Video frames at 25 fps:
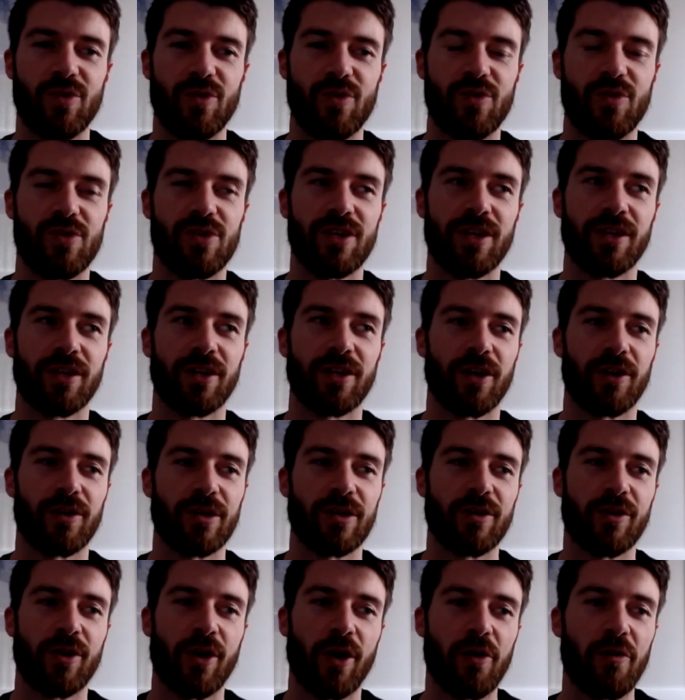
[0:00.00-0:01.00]

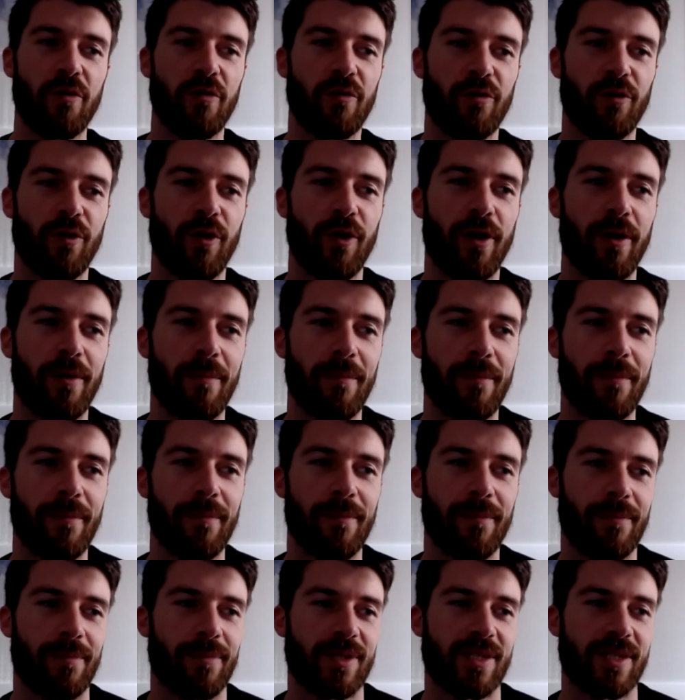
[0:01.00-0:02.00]
You go
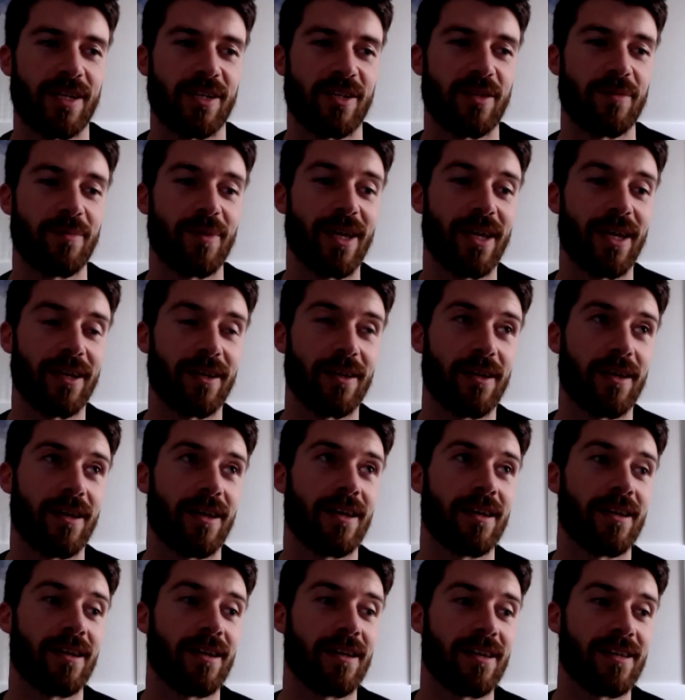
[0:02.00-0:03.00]
from potentially being
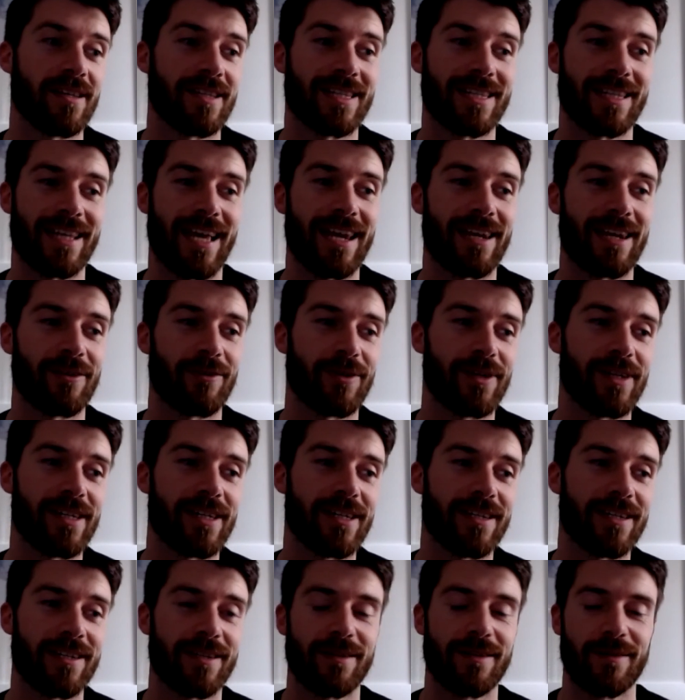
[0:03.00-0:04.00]
in a
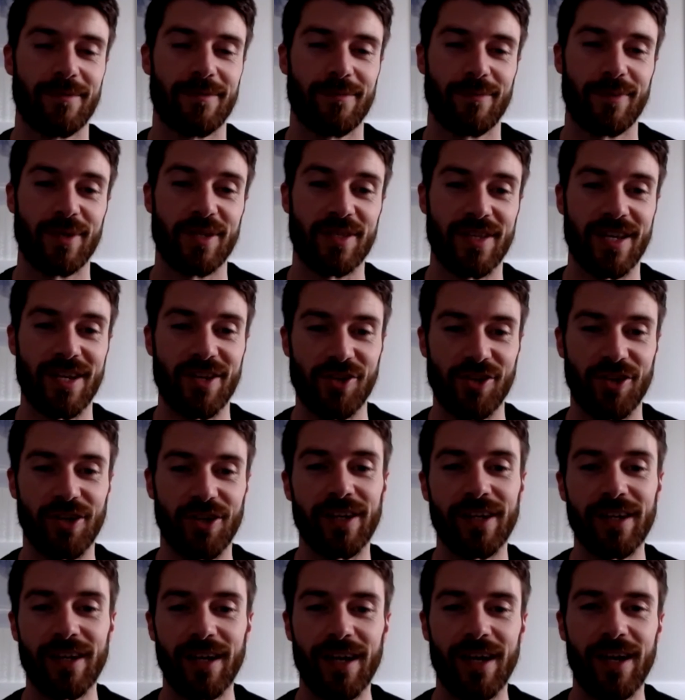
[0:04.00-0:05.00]
salaried
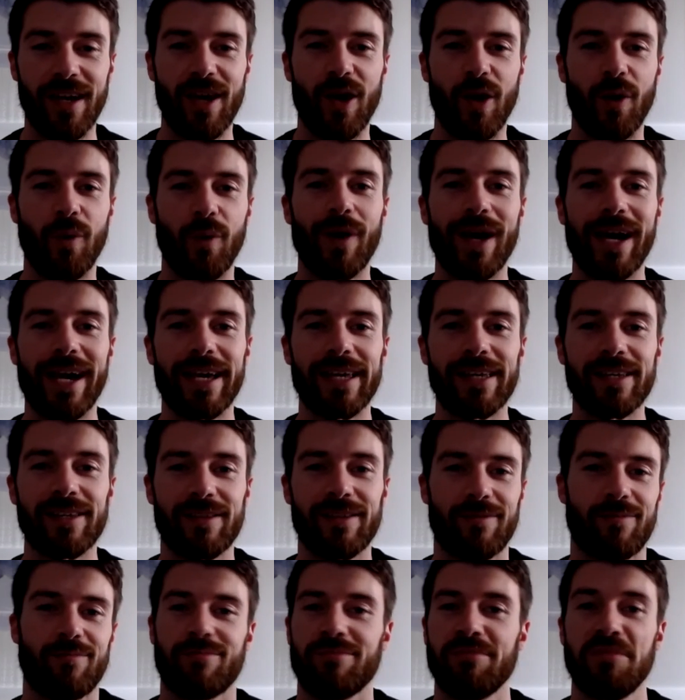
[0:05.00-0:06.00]
position where,
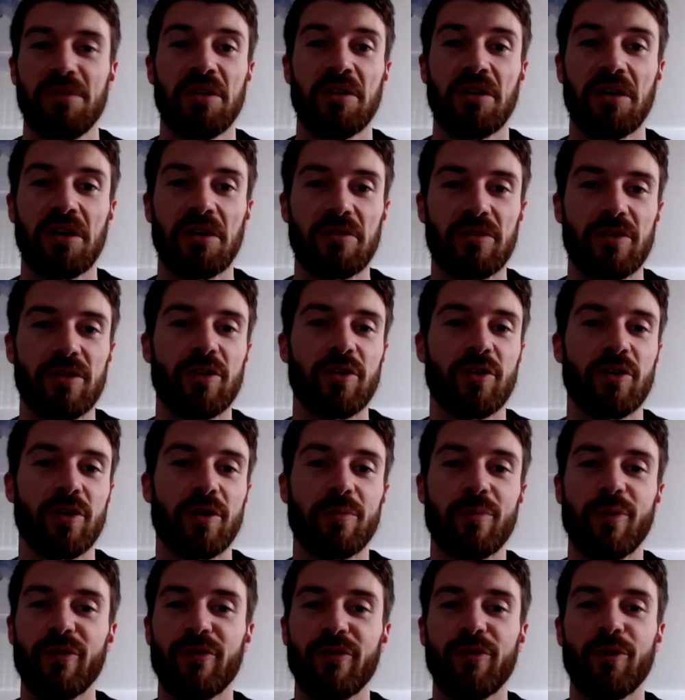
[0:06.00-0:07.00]
you
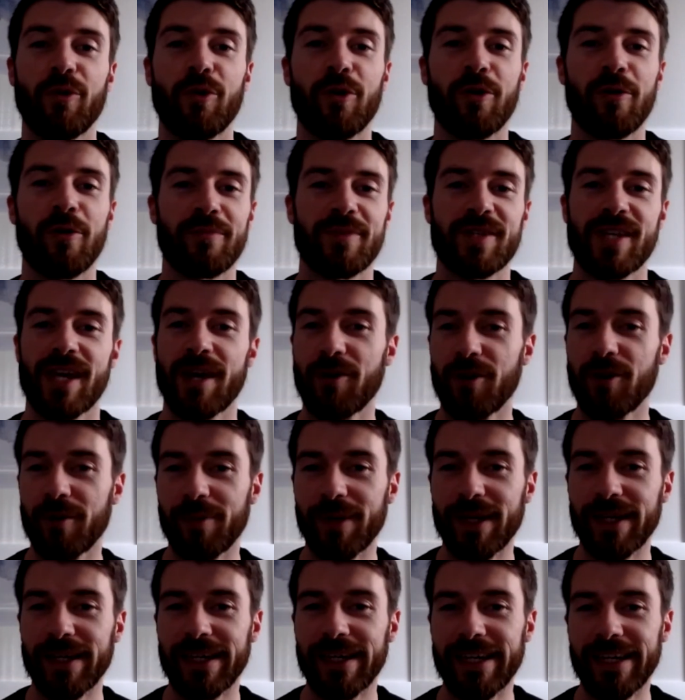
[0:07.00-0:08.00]
could perform
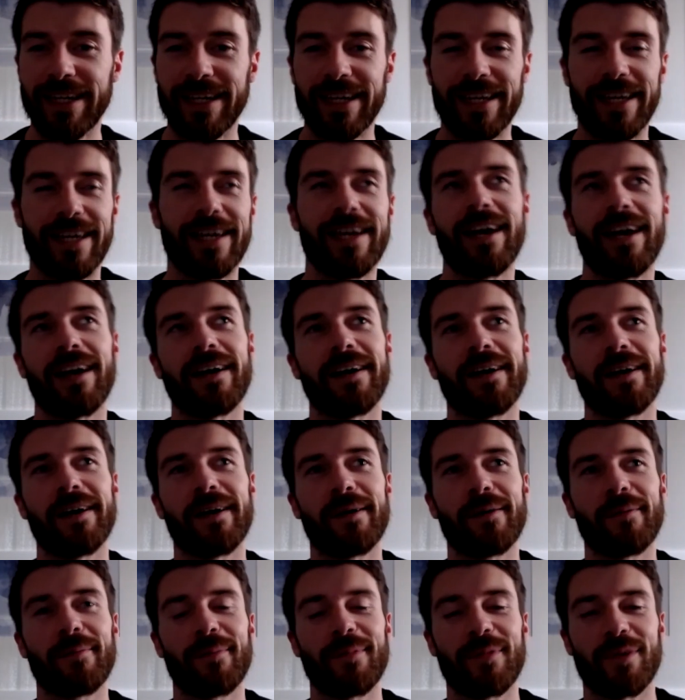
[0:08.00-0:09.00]
terribly,
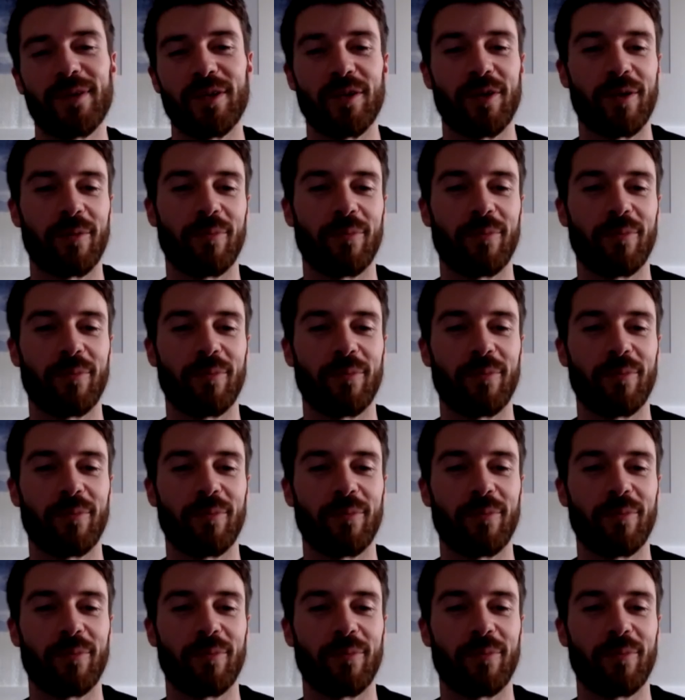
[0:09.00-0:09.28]
you could